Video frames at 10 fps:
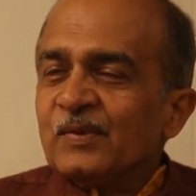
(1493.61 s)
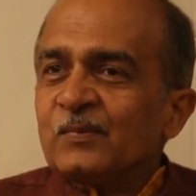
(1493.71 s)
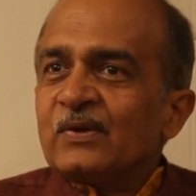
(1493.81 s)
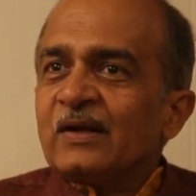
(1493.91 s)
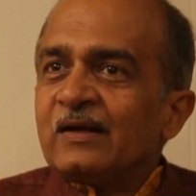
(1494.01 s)

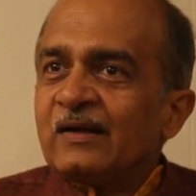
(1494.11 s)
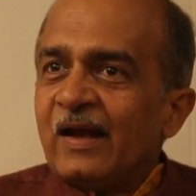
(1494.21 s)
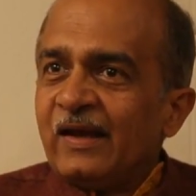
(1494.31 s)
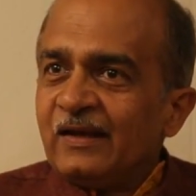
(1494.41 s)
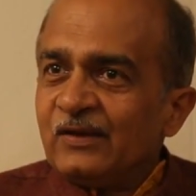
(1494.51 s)
people are
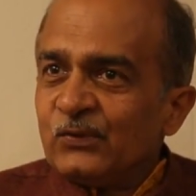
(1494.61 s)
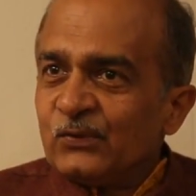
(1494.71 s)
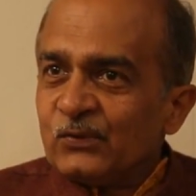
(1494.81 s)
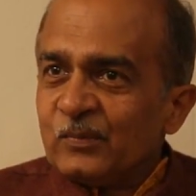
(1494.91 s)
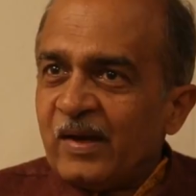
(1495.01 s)
dying
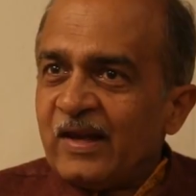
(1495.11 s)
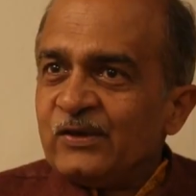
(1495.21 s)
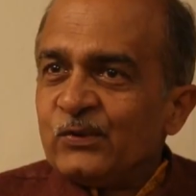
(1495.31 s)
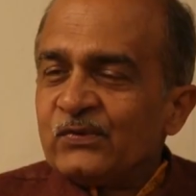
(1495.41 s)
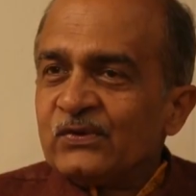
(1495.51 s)
due to
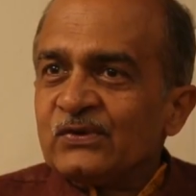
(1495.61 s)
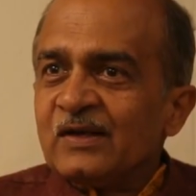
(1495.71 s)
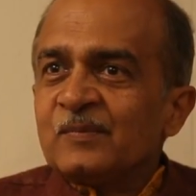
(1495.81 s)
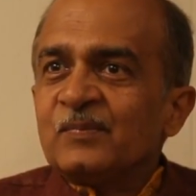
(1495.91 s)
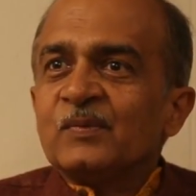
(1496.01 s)
malnutrition,